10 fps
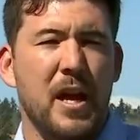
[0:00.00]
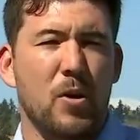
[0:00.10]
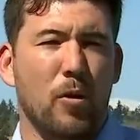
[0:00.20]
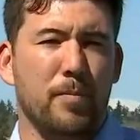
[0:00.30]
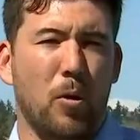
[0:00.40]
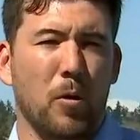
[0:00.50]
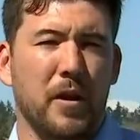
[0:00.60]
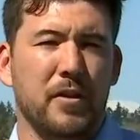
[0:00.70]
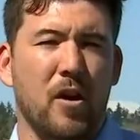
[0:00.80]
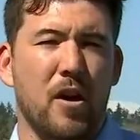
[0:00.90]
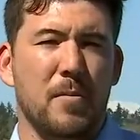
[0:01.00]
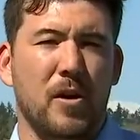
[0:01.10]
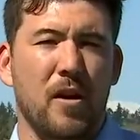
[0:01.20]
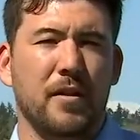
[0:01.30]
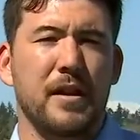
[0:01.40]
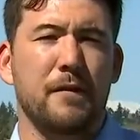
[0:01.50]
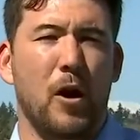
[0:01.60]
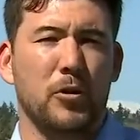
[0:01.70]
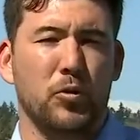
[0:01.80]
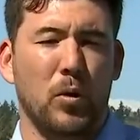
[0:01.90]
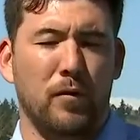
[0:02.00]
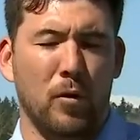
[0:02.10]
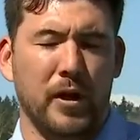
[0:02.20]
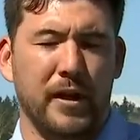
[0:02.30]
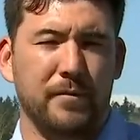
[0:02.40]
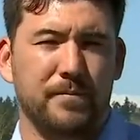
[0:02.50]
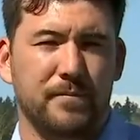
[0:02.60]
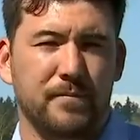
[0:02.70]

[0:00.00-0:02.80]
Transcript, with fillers: In North Portland, Connor McCarthy, Fox 12 Oregon.